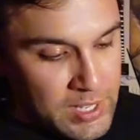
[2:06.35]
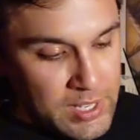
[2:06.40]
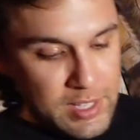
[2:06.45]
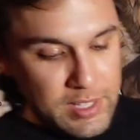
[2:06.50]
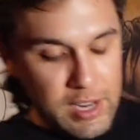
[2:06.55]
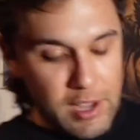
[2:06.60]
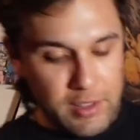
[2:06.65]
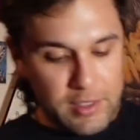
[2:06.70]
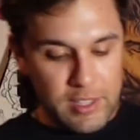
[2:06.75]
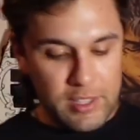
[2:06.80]

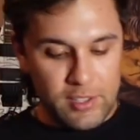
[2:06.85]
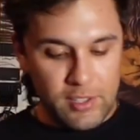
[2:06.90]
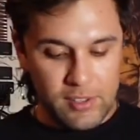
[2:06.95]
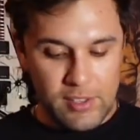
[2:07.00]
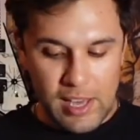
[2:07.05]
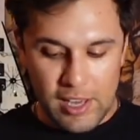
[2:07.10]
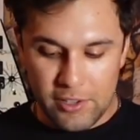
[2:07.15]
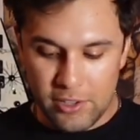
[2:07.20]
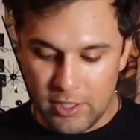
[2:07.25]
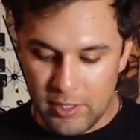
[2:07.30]
Now, this is
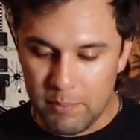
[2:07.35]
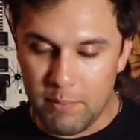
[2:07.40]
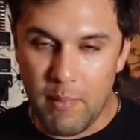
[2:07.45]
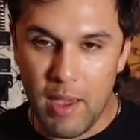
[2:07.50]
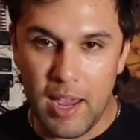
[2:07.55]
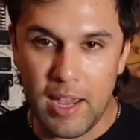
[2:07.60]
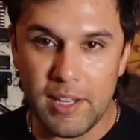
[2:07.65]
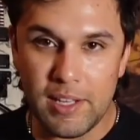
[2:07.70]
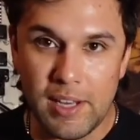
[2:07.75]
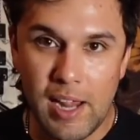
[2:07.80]
actually
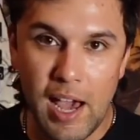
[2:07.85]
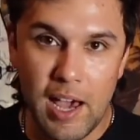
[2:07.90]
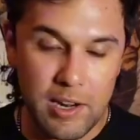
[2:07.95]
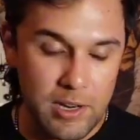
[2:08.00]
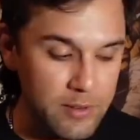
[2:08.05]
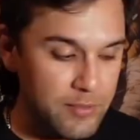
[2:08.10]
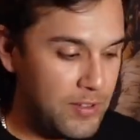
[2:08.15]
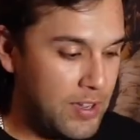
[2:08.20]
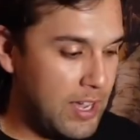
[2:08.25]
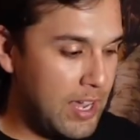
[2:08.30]
made out
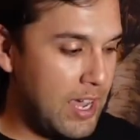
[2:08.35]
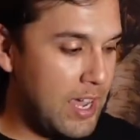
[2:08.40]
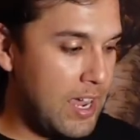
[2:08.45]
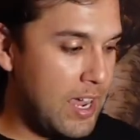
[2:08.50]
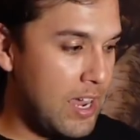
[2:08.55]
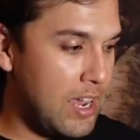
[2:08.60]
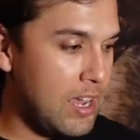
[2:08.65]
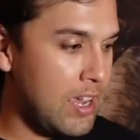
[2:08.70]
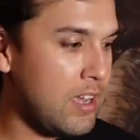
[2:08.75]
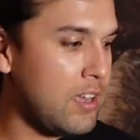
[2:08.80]
of
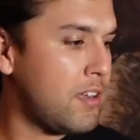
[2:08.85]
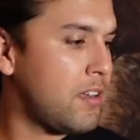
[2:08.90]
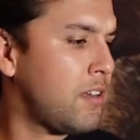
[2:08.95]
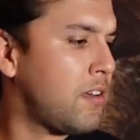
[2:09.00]
a